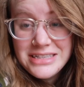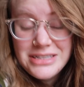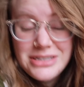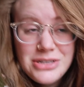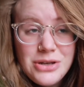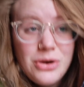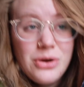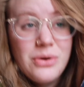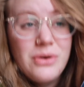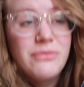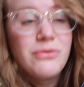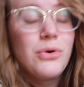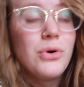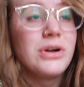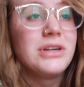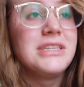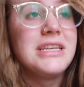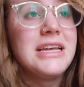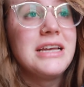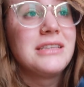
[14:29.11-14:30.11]
So of
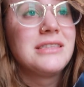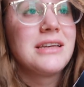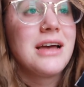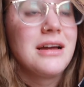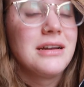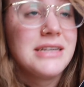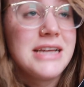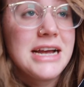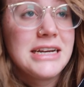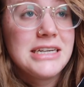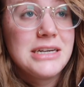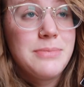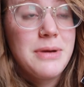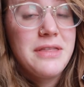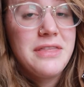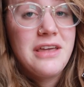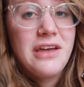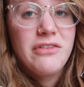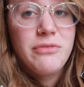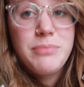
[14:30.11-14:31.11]
course he gets contacted by
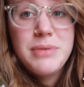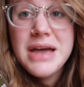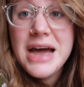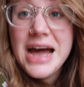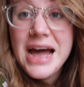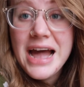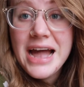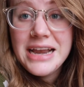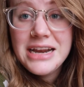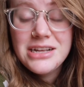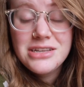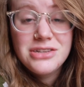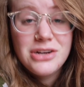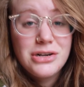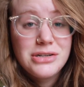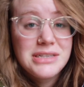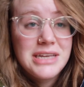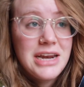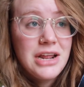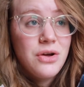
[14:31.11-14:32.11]
the FBI and he
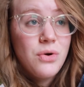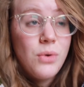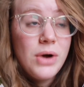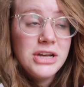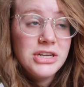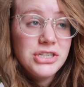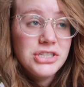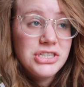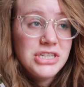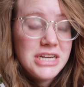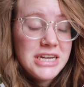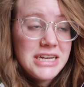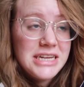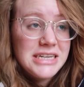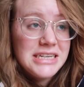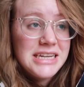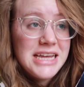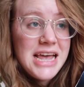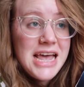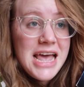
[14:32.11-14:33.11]
starts getting
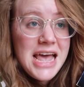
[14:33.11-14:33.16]
questioned,